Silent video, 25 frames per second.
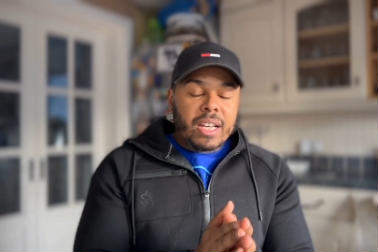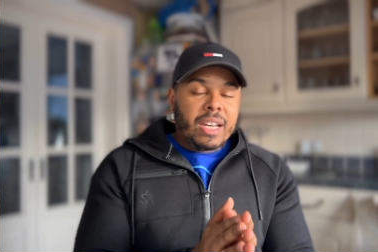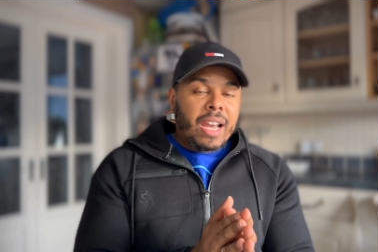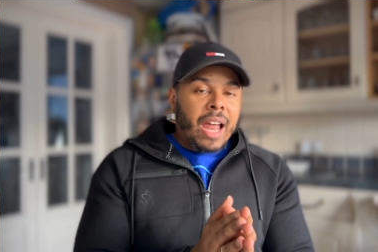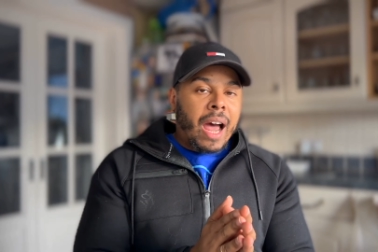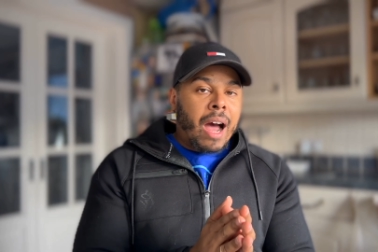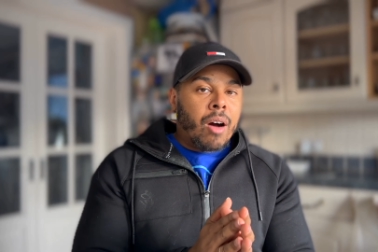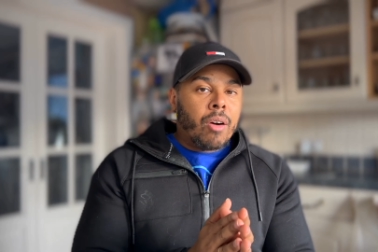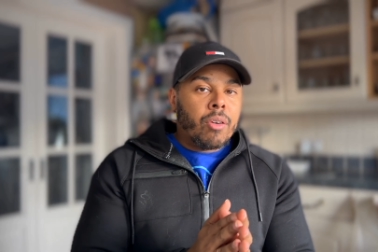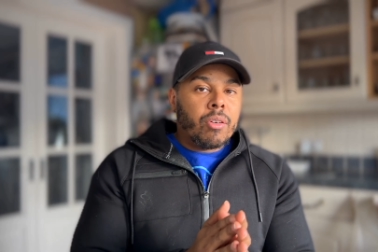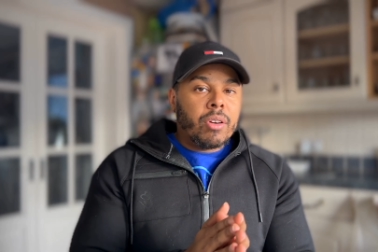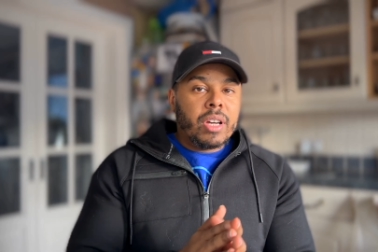
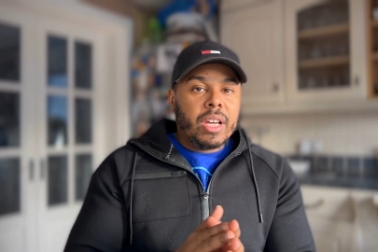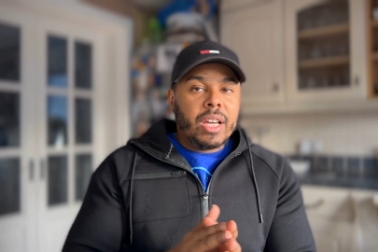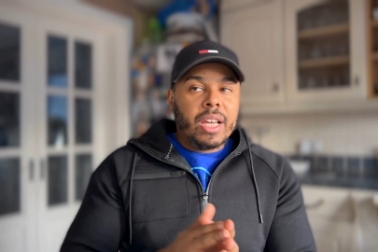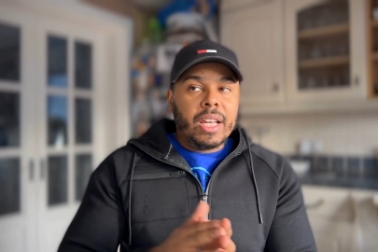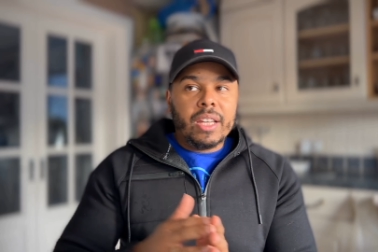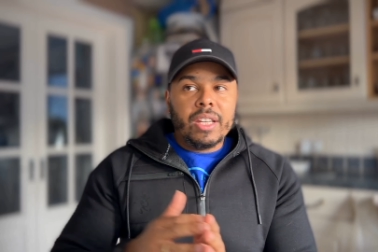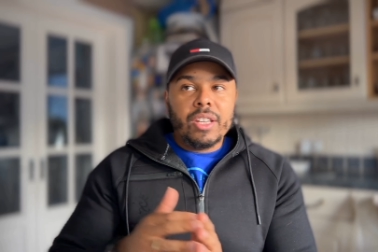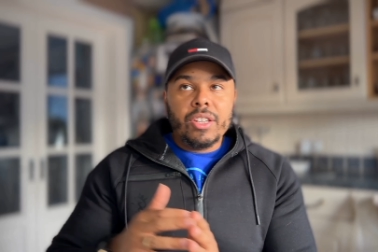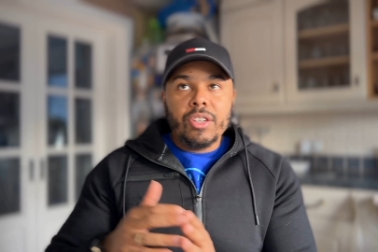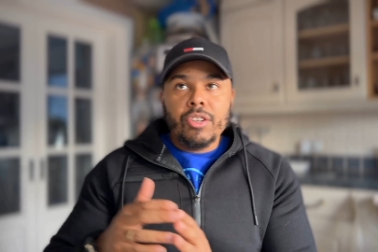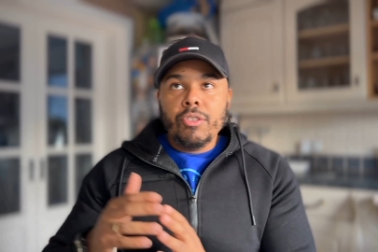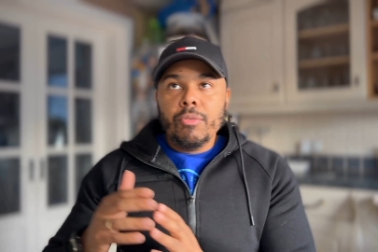Now,
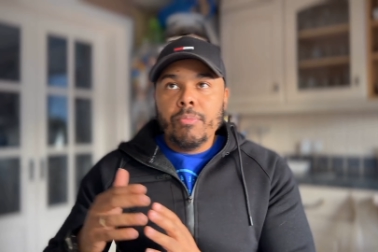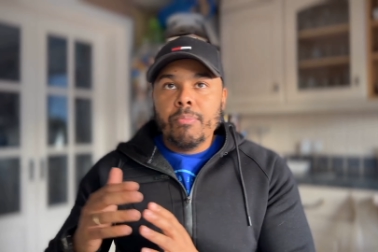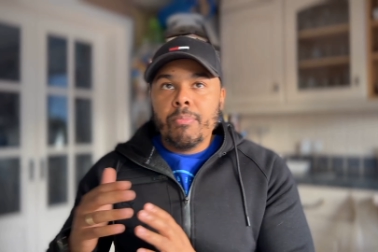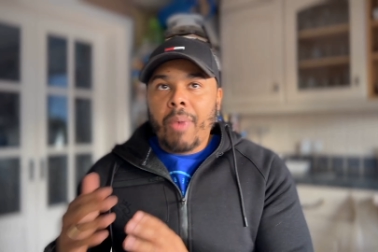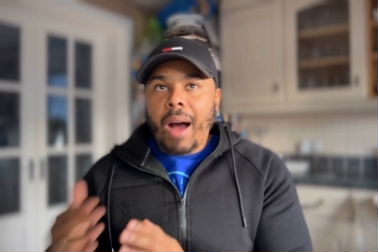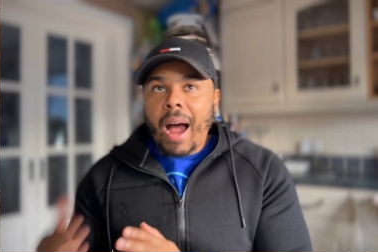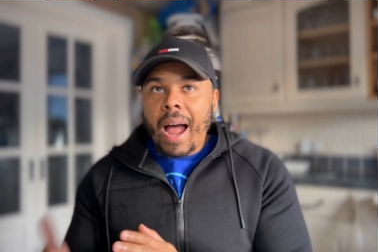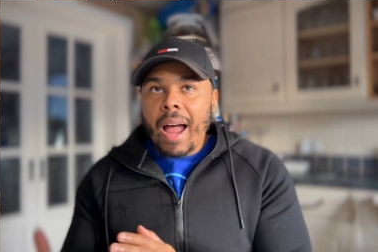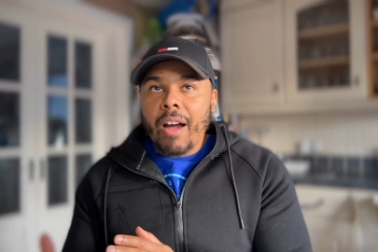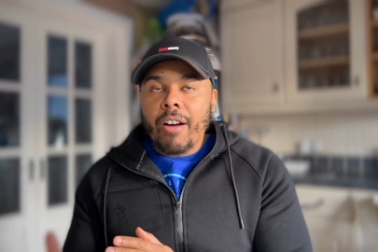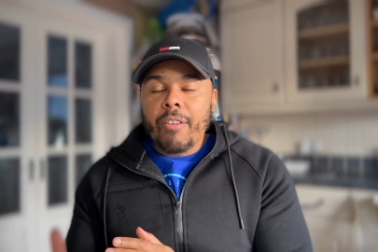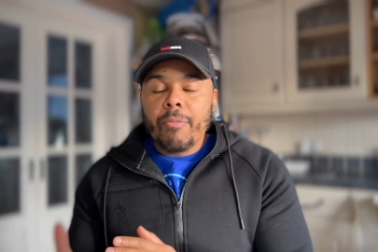you
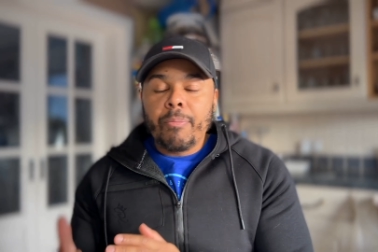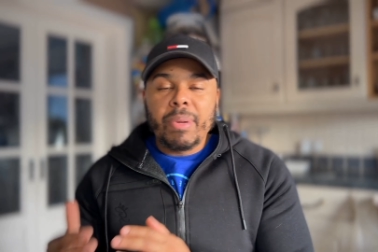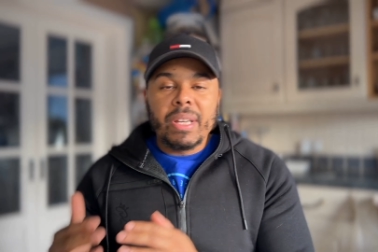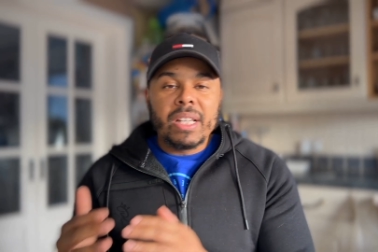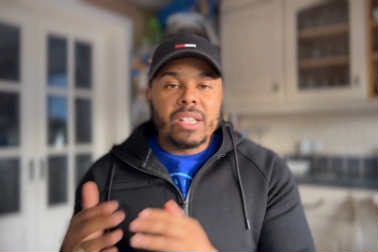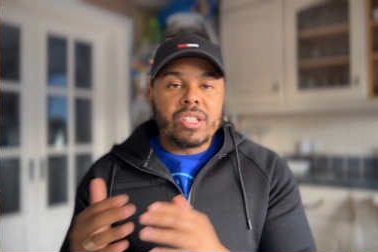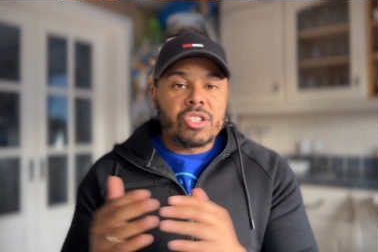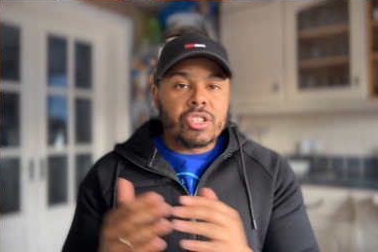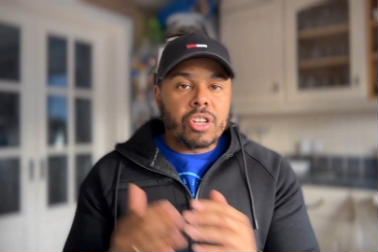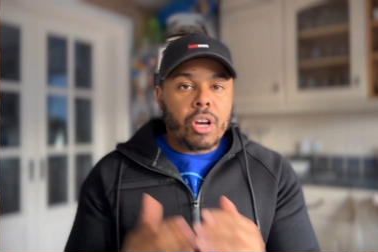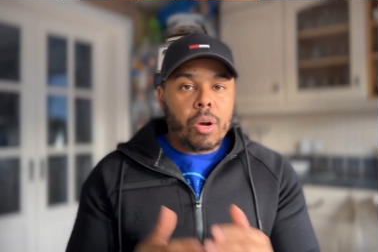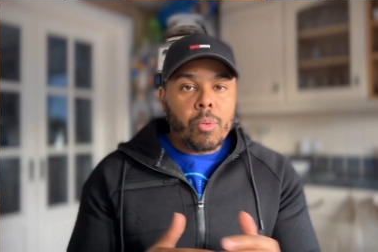might have been
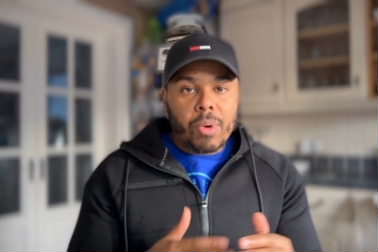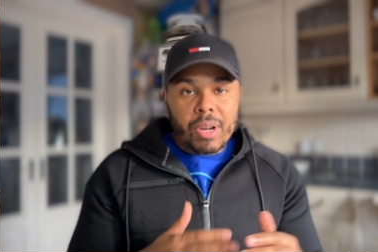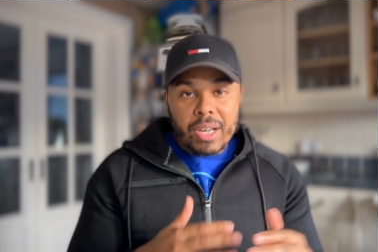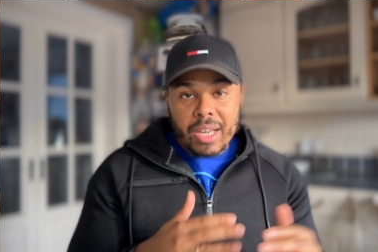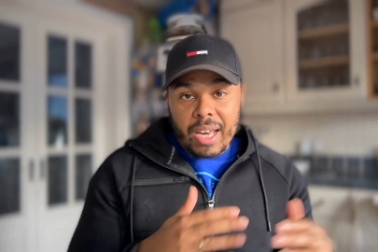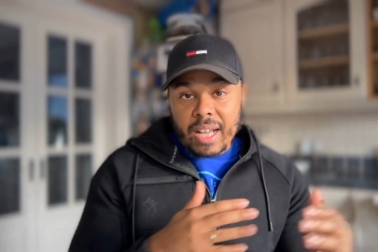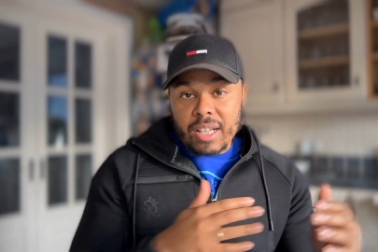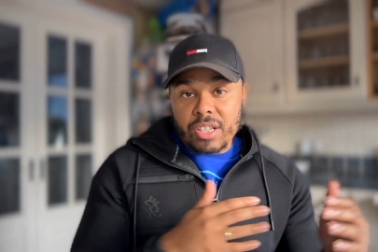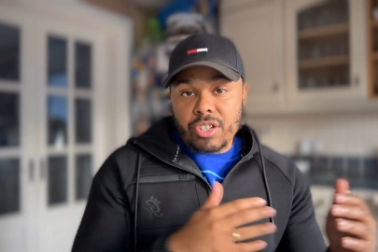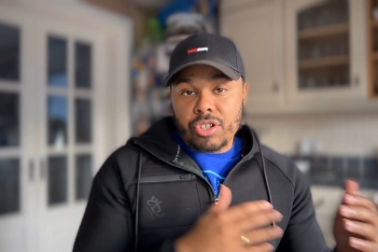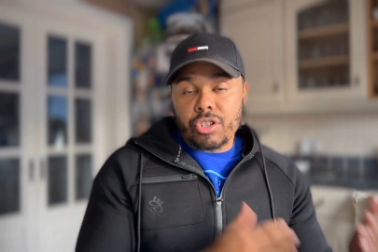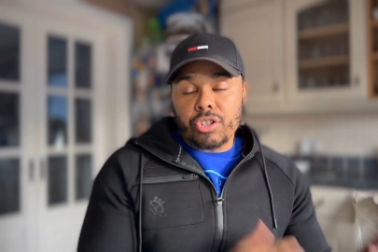someone
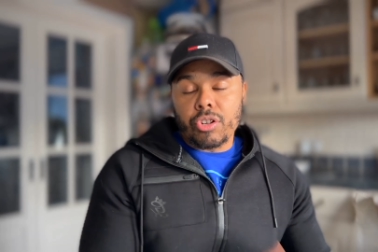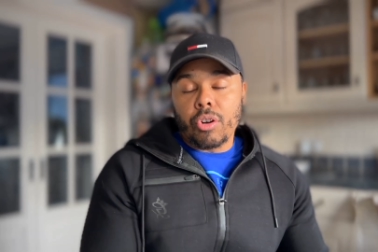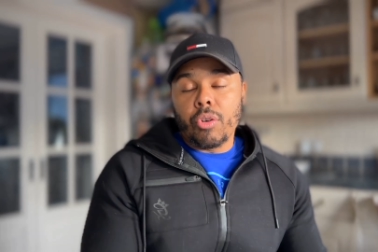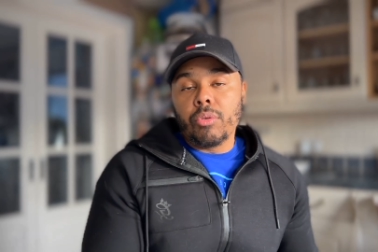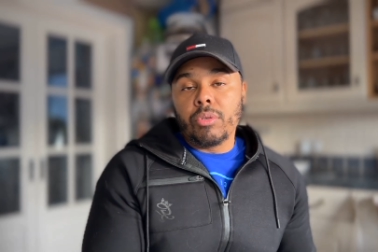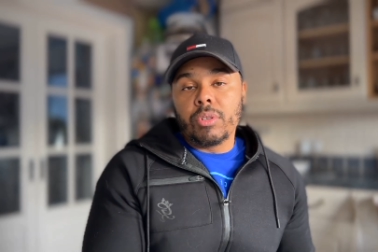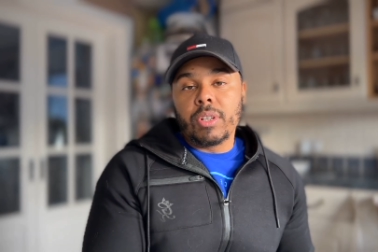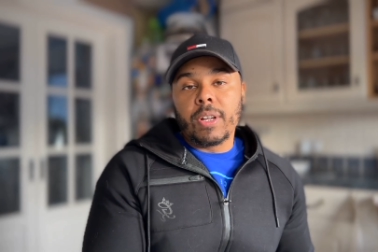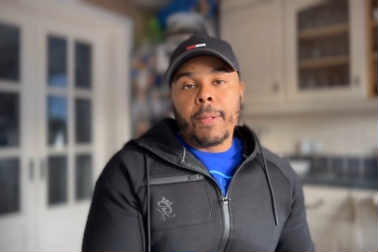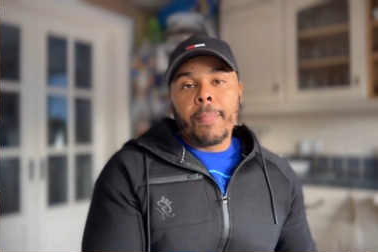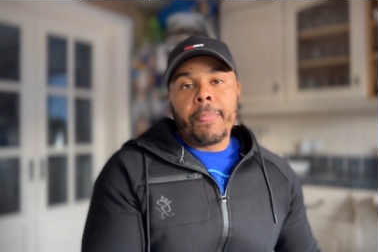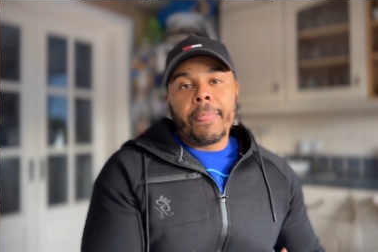that
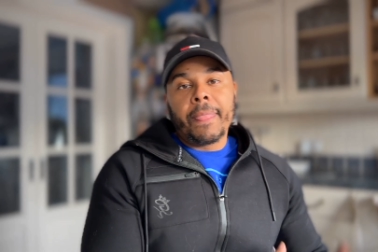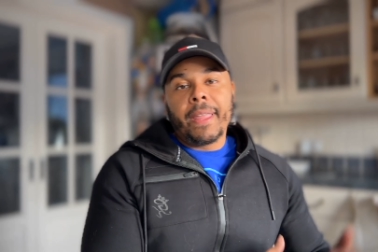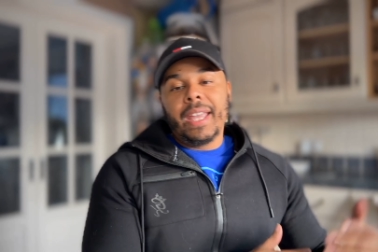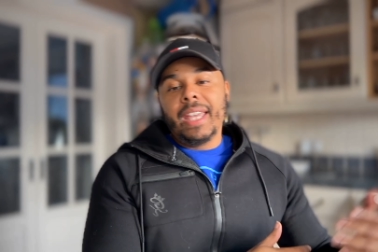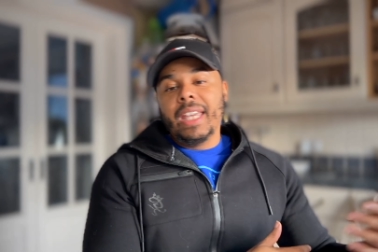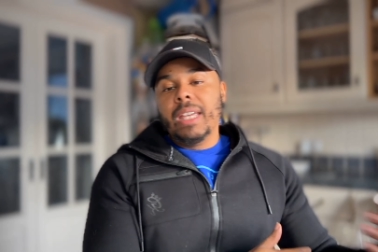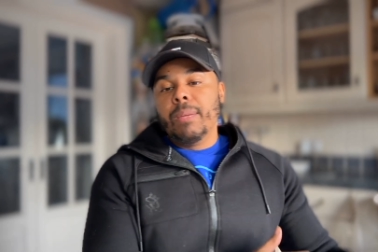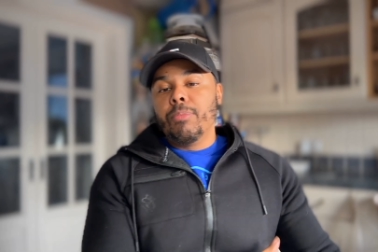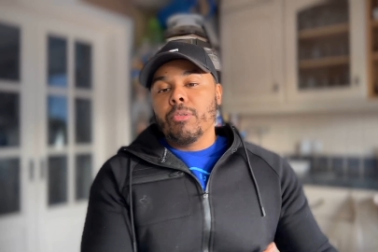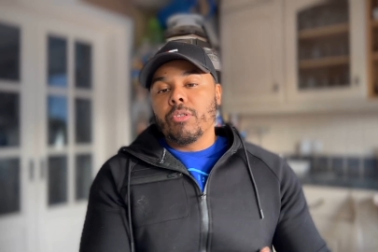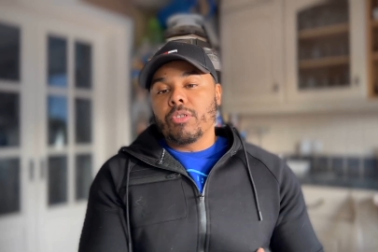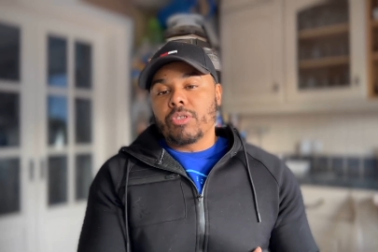sold
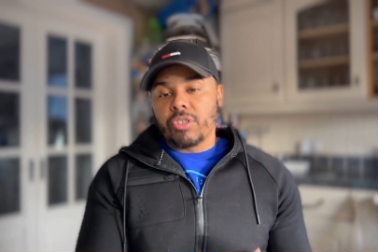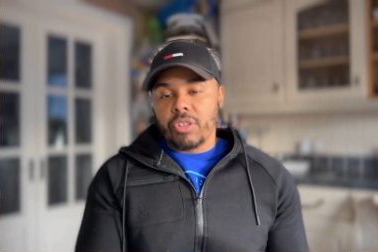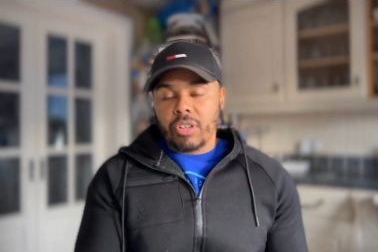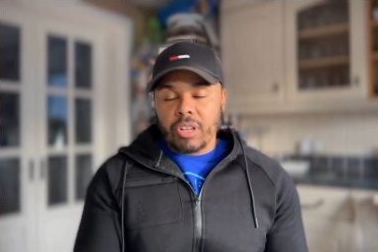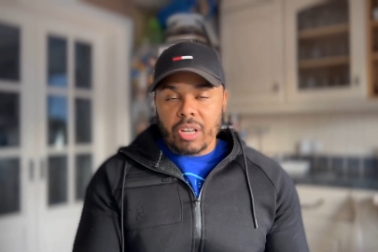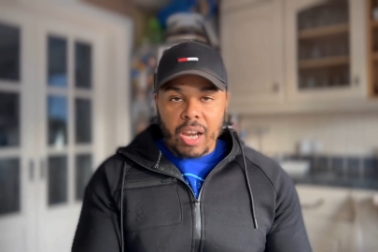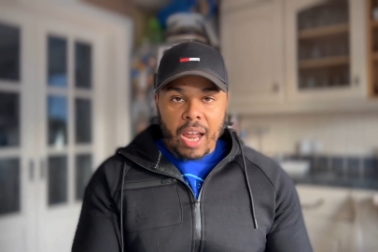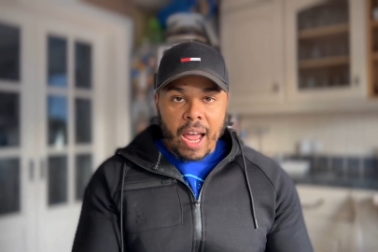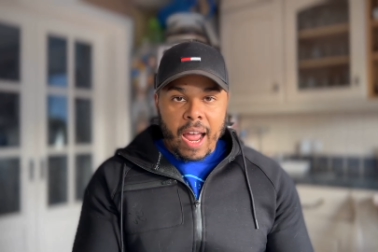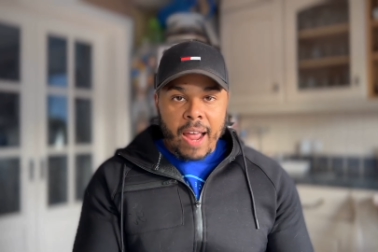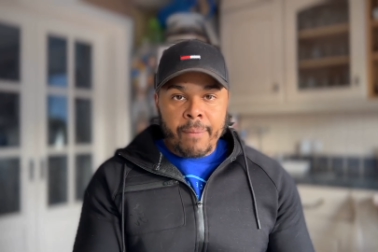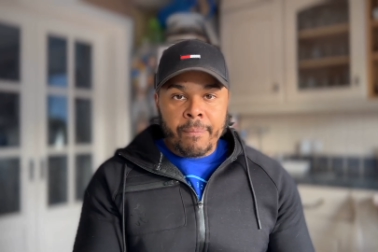ebooks
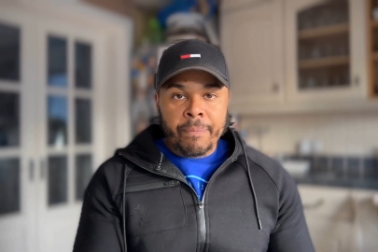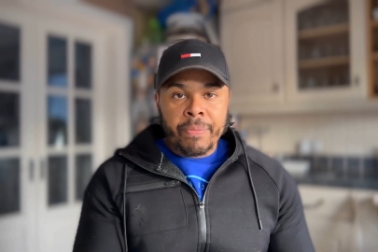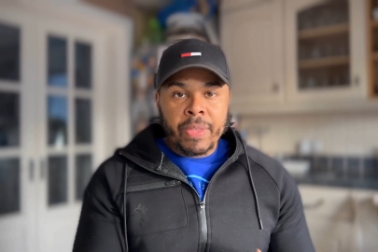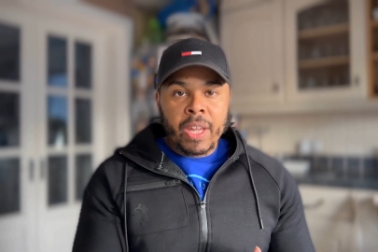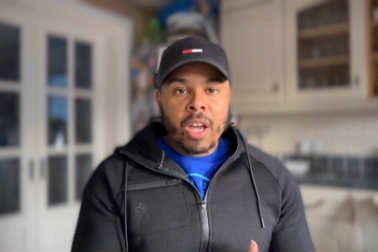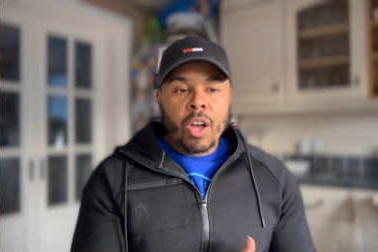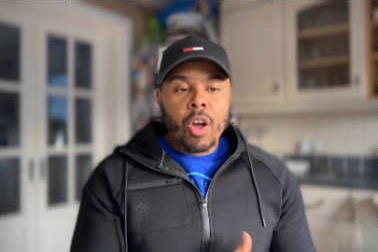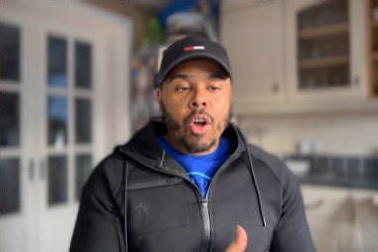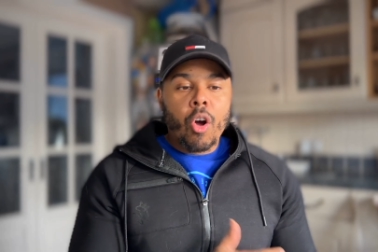online